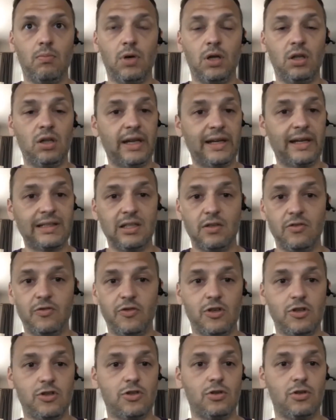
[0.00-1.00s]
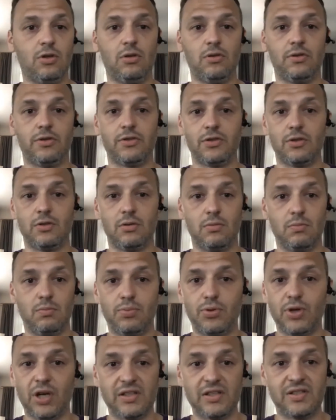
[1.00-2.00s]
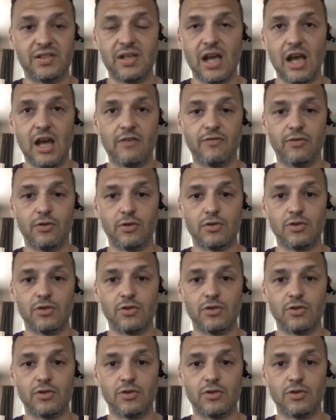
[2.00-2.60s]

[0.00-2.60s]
elected officials, press staffers.